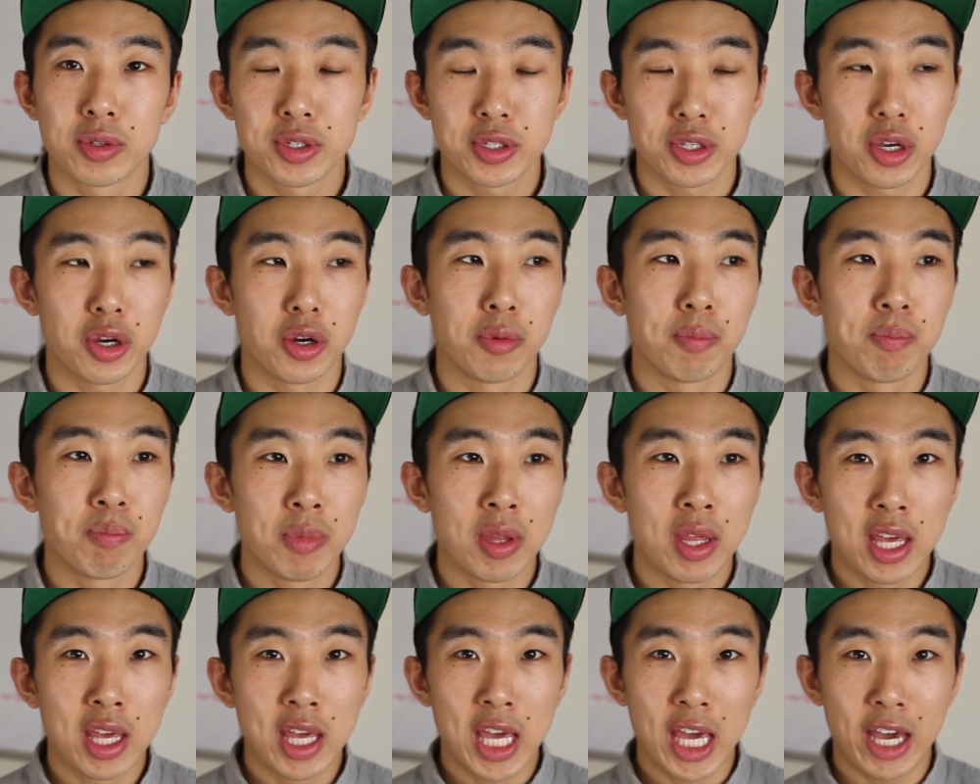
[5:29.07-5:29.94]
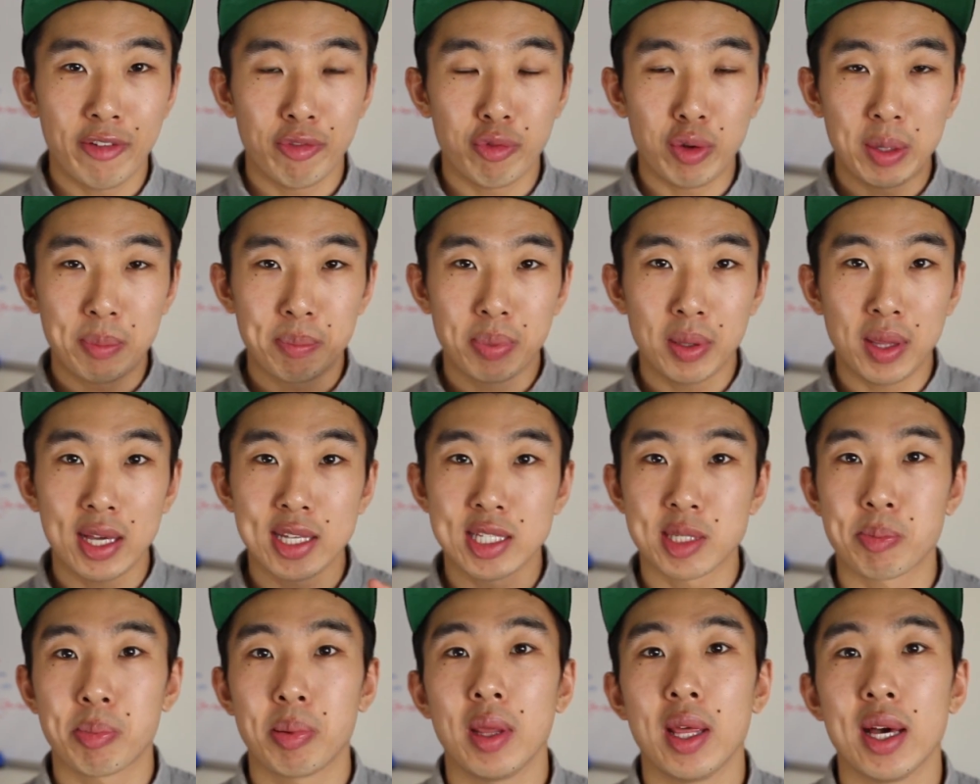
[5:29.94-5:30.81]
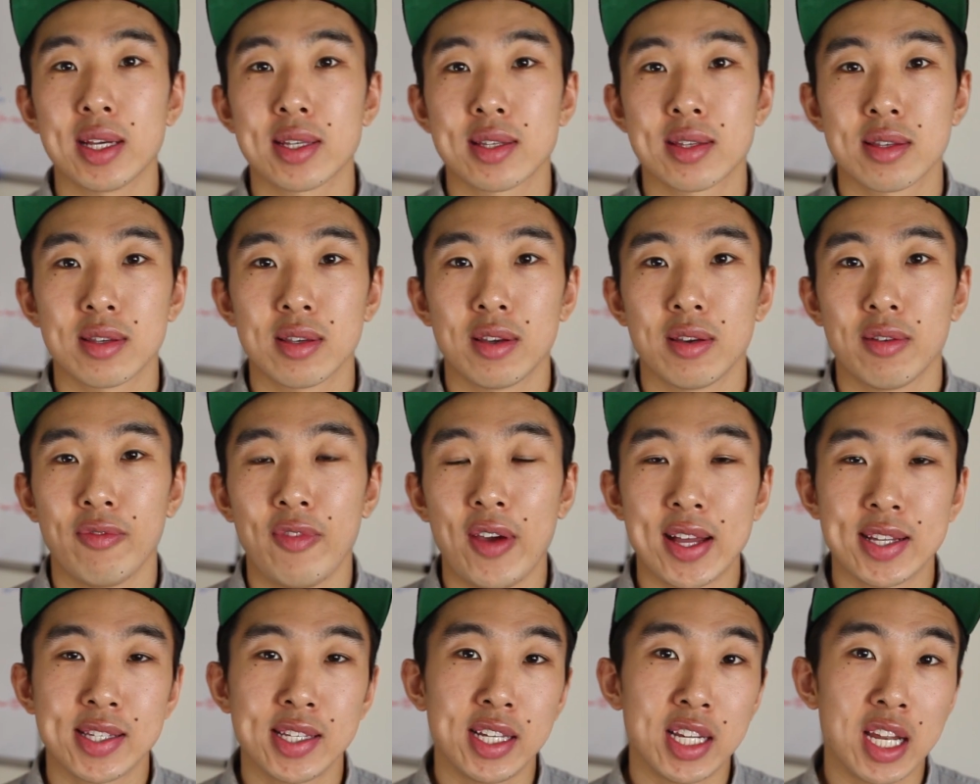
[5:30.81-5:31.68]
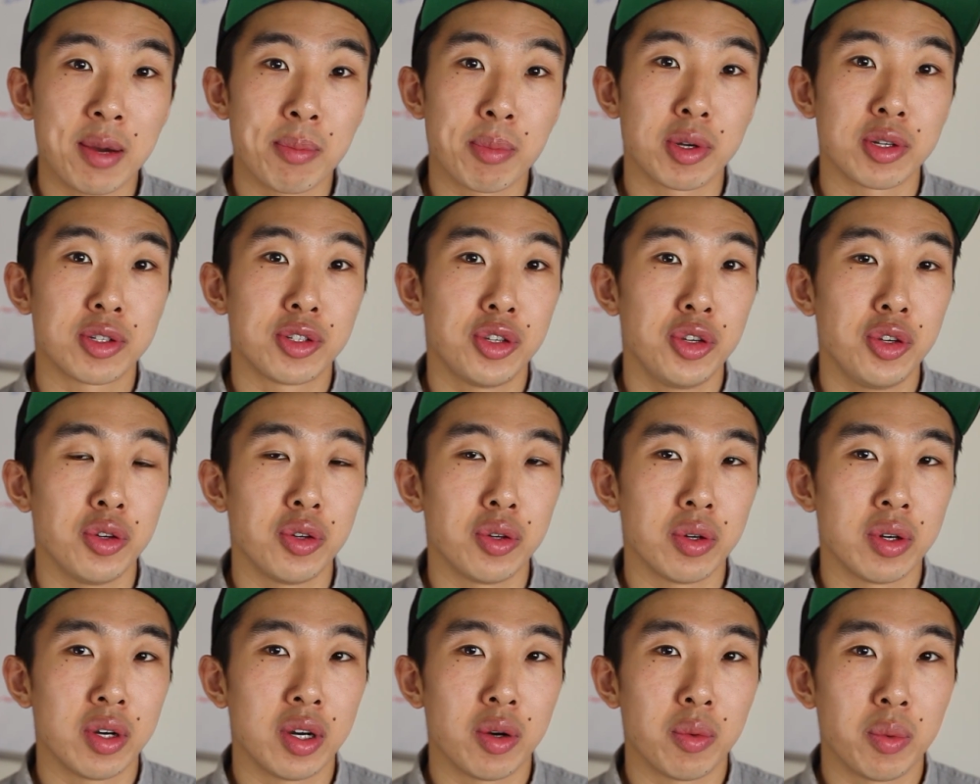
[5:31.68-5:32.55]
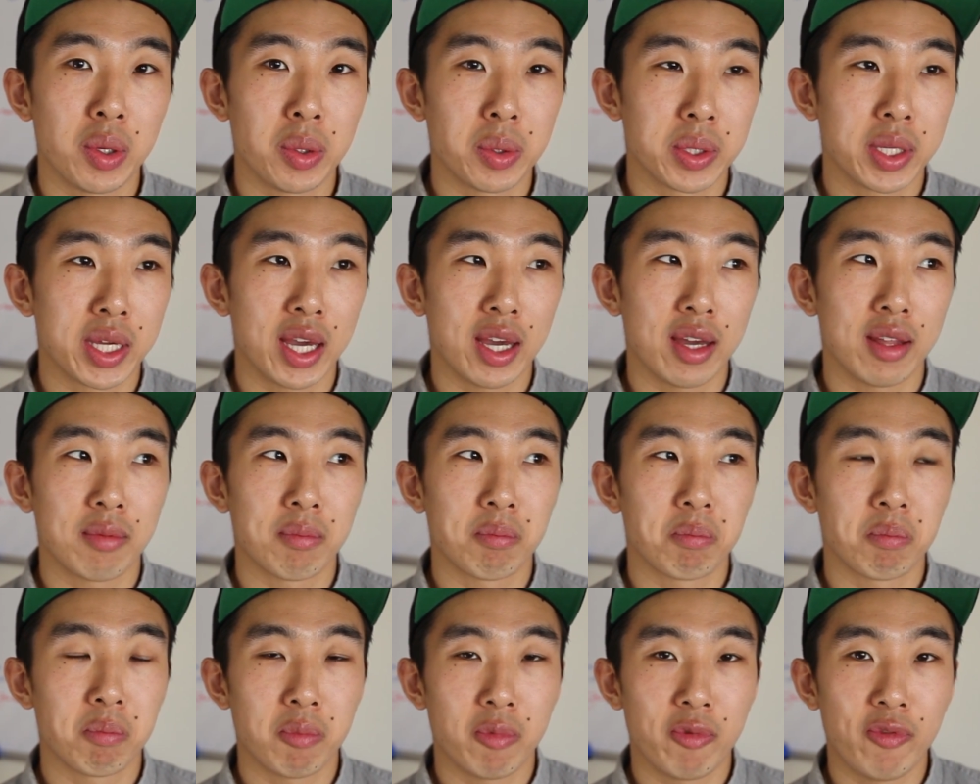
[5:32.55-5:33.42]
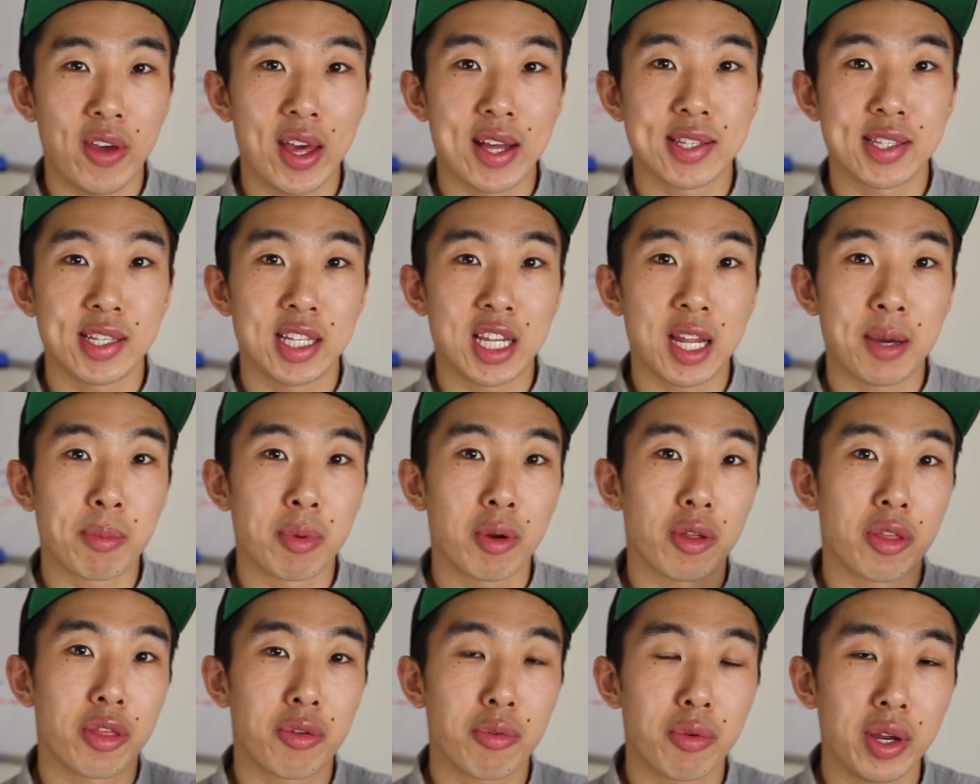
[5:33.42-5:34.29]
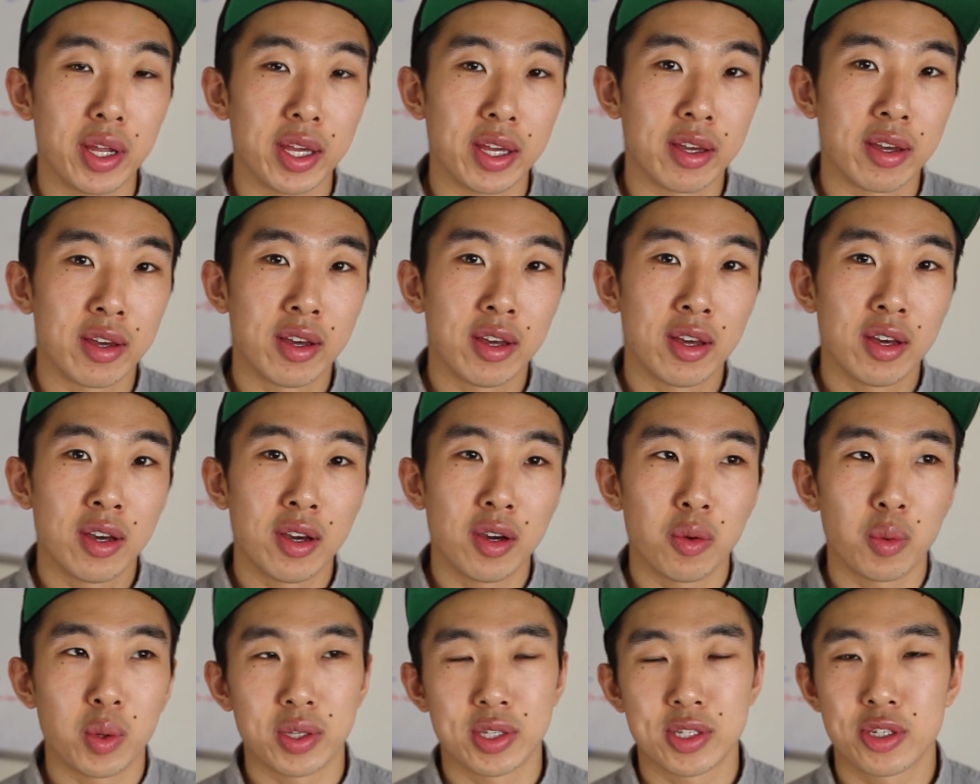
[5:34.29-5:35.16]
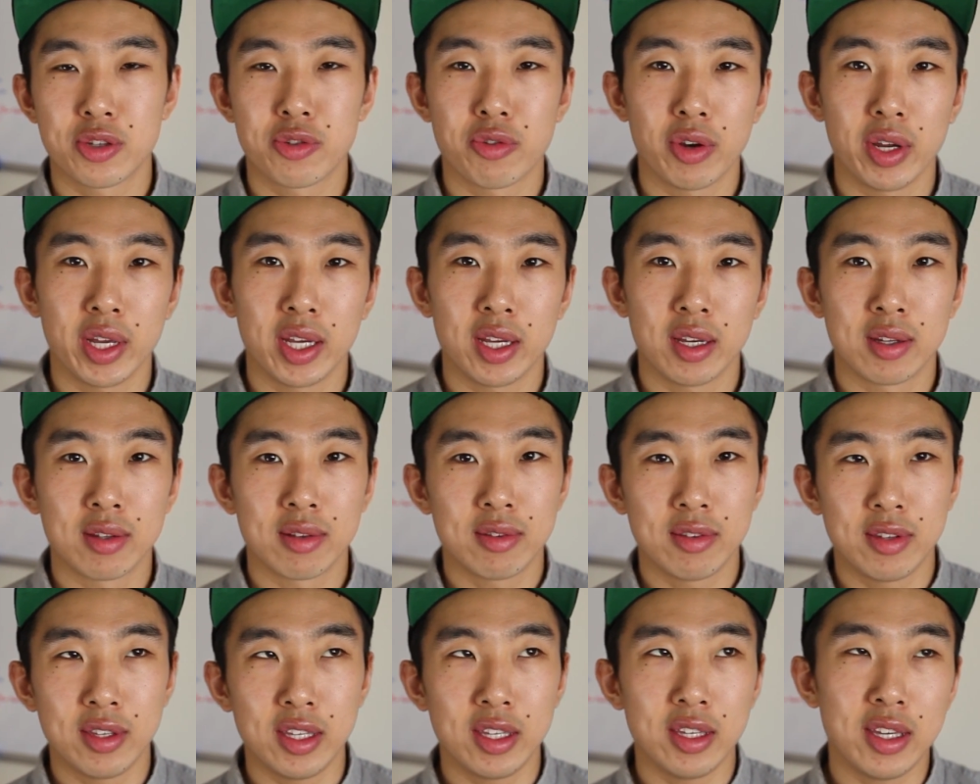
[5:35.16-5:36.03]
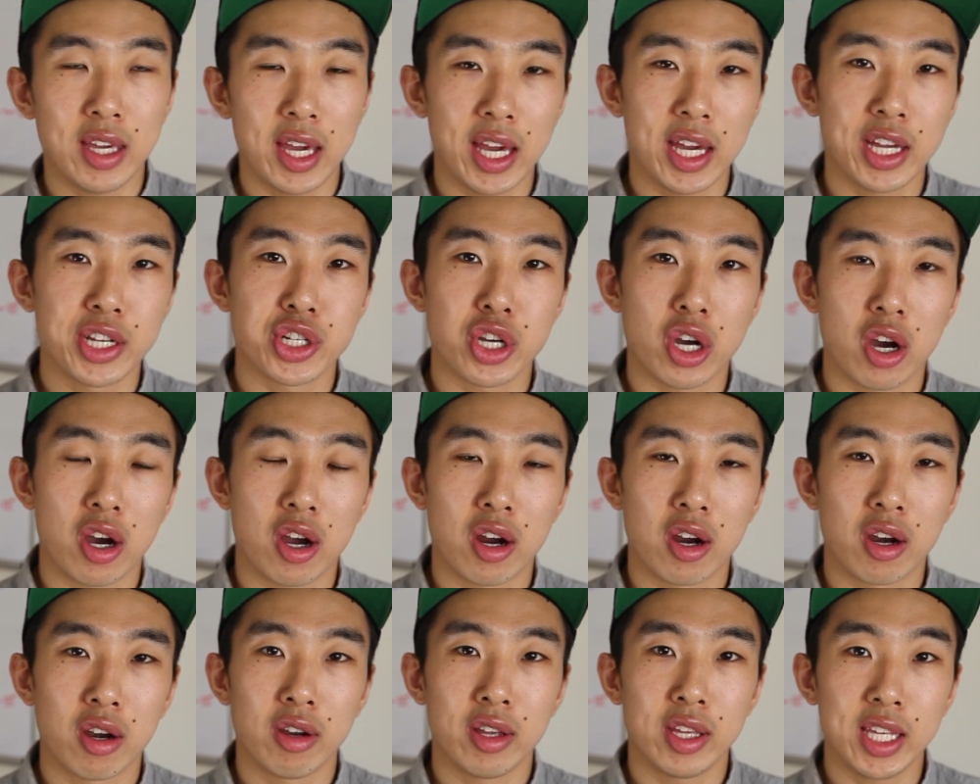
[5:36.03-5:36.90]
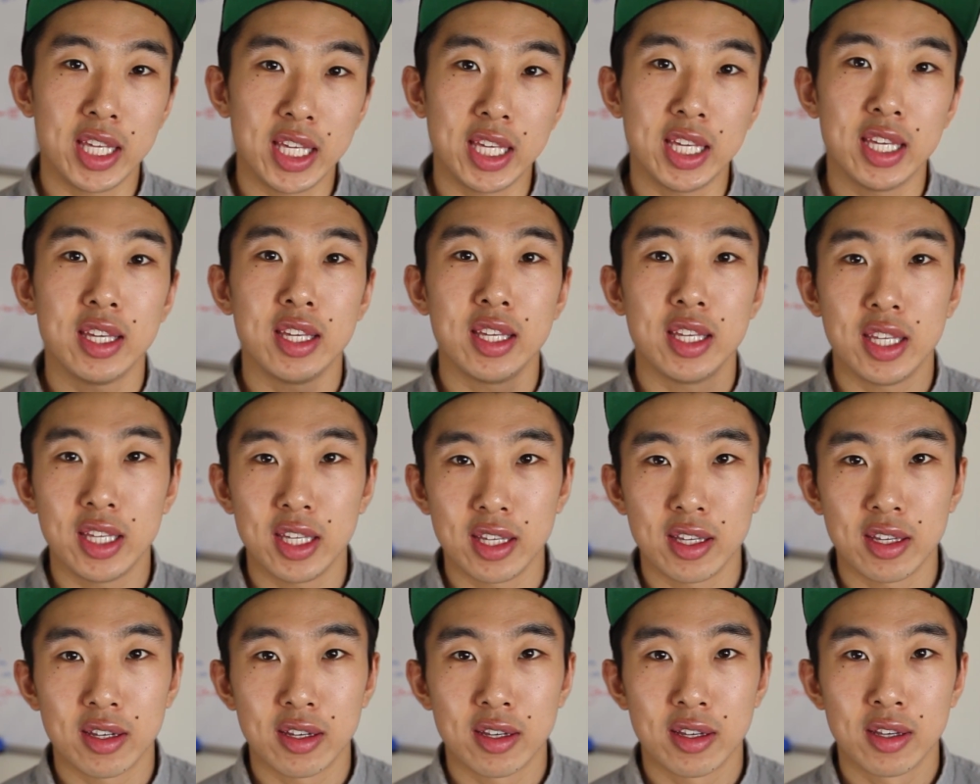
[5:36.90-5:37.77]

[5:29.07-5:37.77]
So if we plus plus fancy number two, we would get fancy number three with string T H R E E.